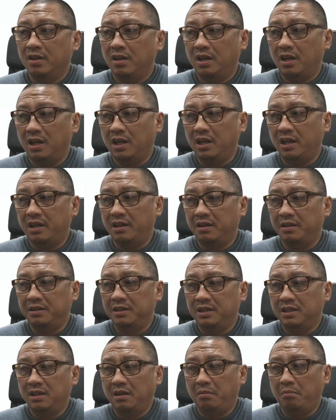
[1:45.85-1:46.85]
uh
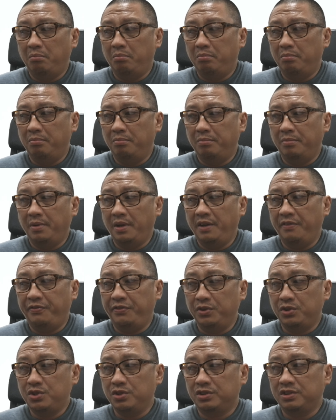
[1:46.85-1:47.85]
if
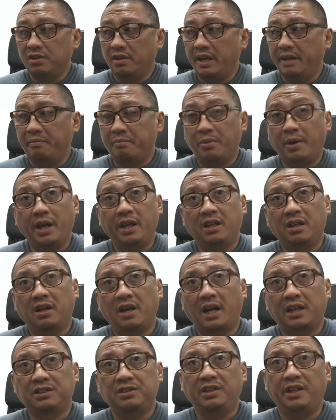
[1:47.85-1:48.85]
you choose the right braid, they're
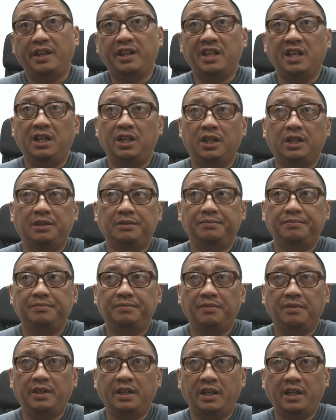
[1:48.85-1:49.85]
actually thinner
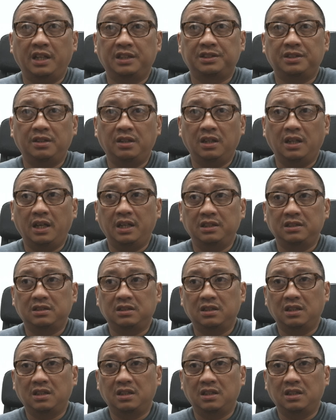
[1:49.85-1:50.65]
than ester lines.